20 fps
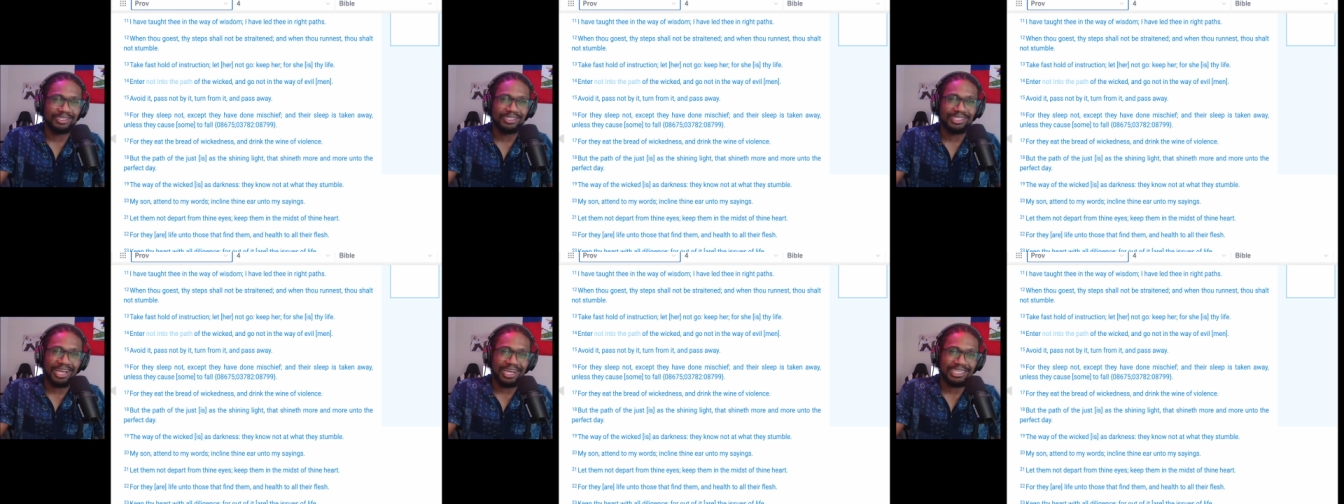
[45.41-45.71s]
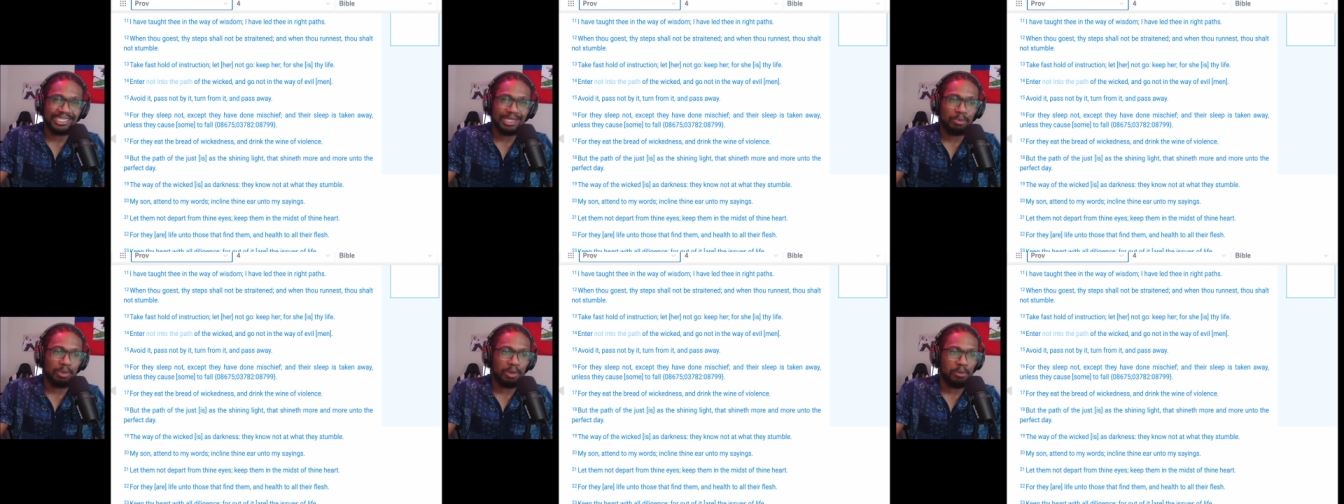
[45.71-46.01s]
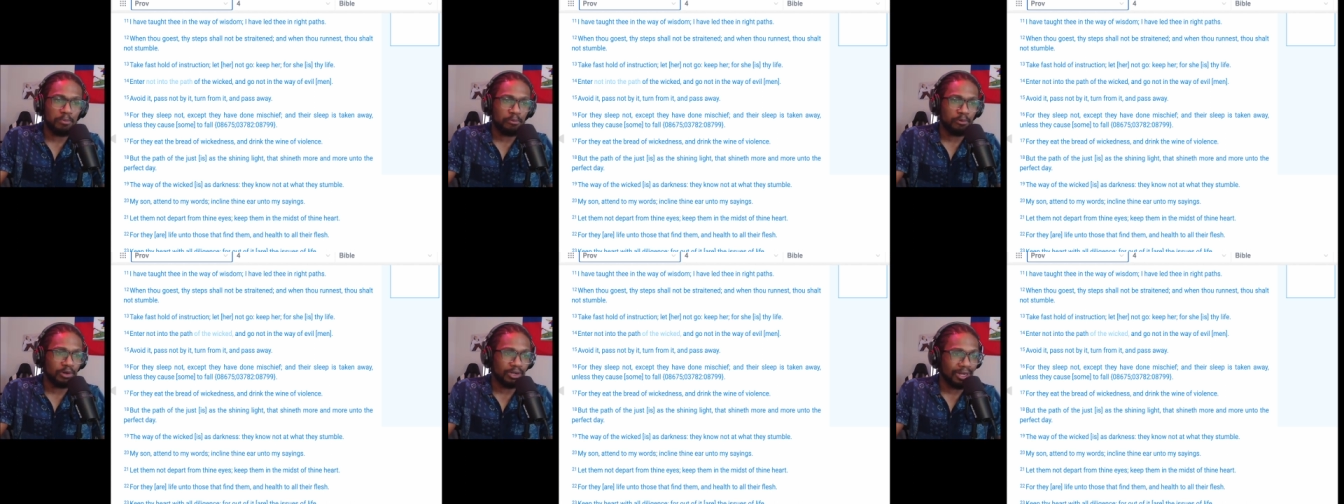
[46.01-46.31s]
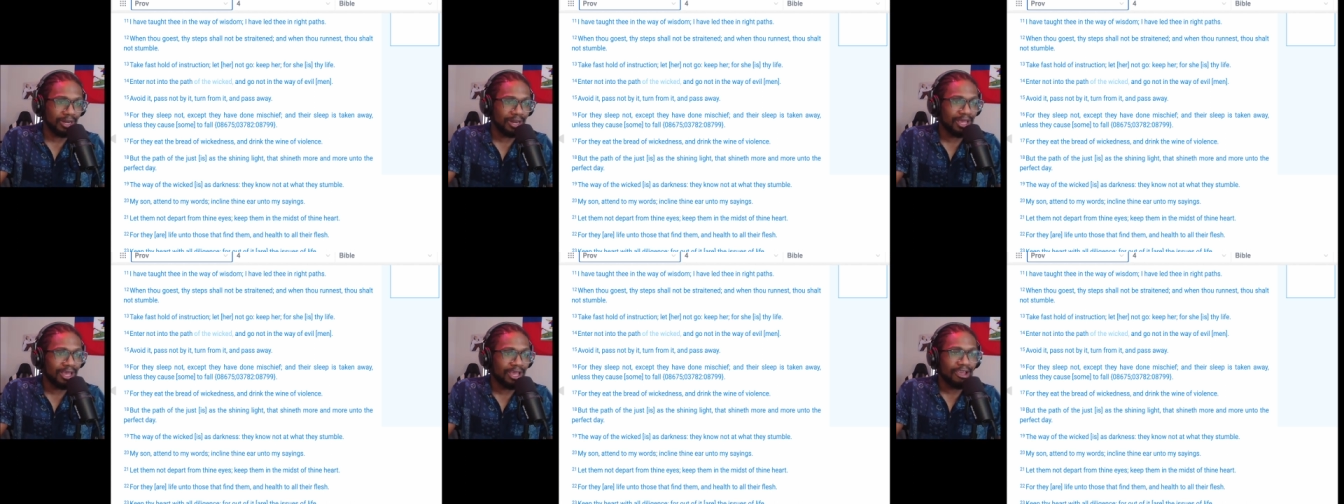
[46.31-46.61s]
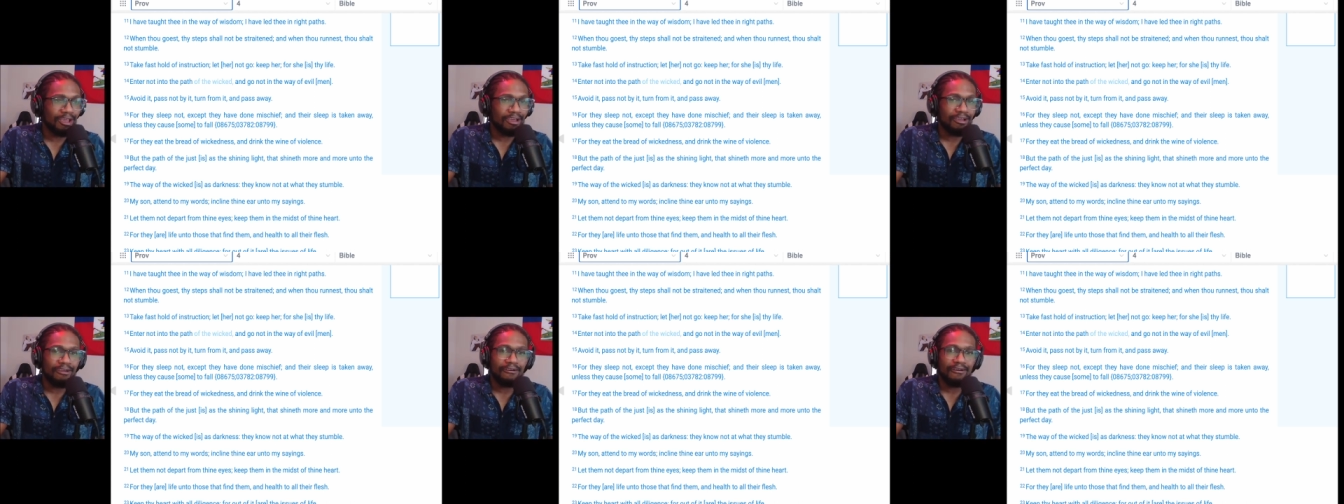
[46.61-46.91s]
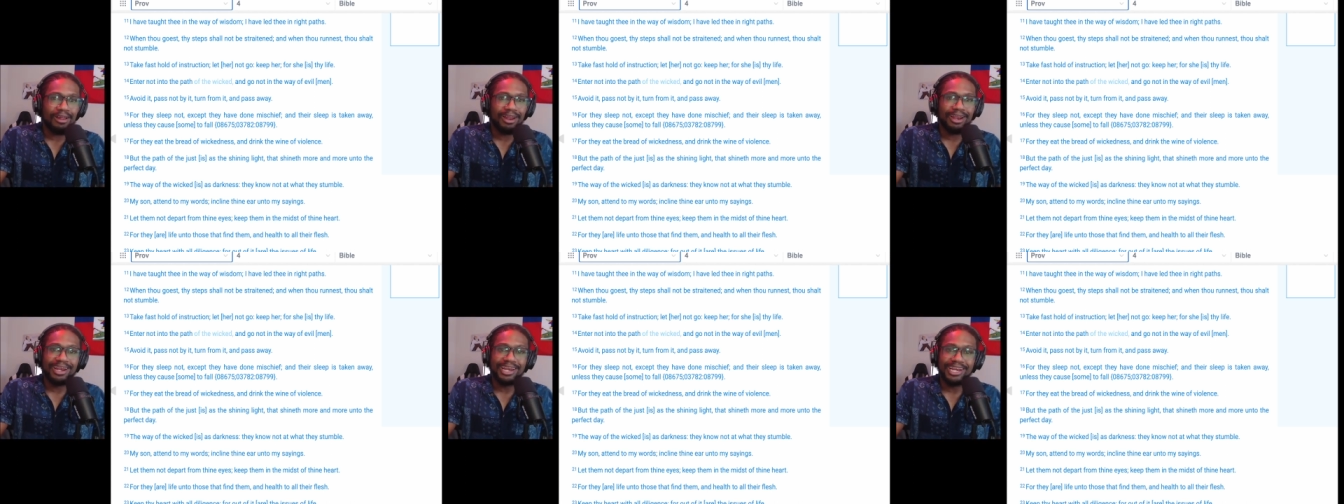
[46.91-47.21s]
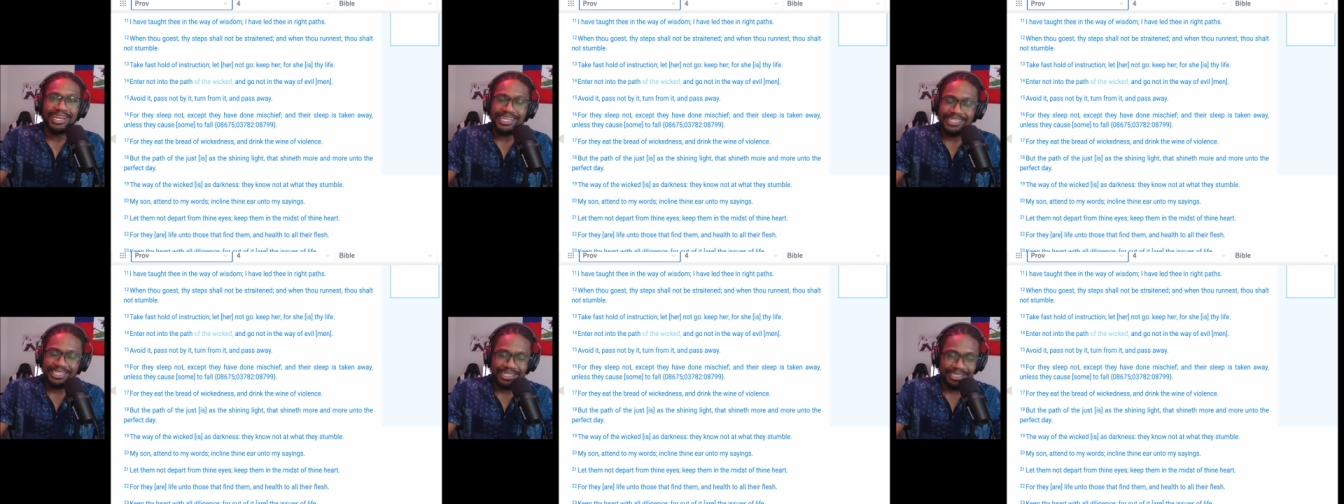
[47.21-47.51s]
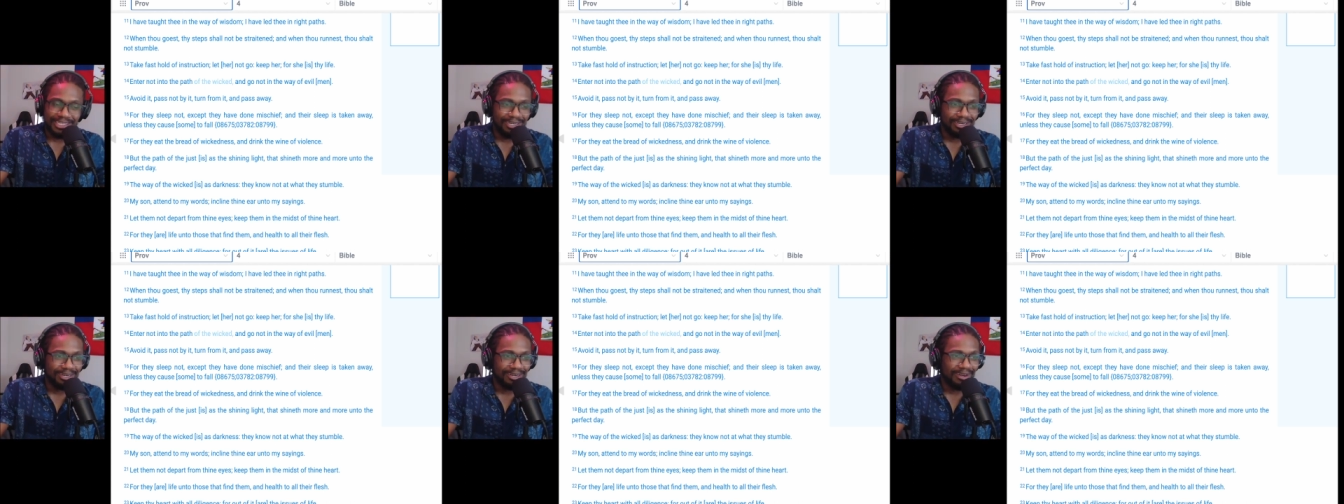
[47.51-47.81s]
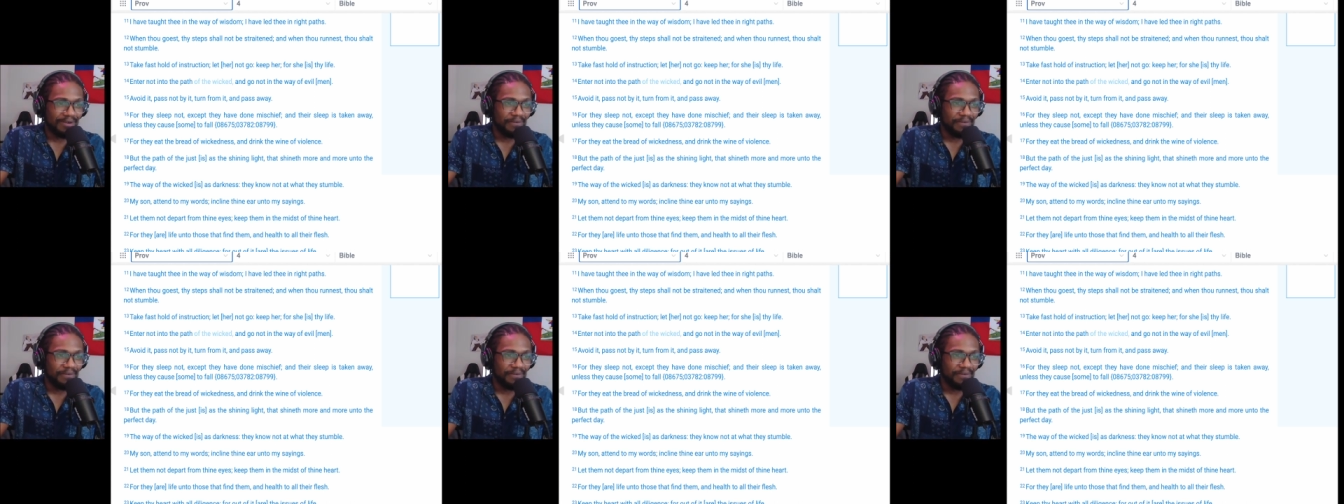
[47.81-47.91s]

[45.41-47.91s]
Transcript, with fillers: that's going to be important. Listen.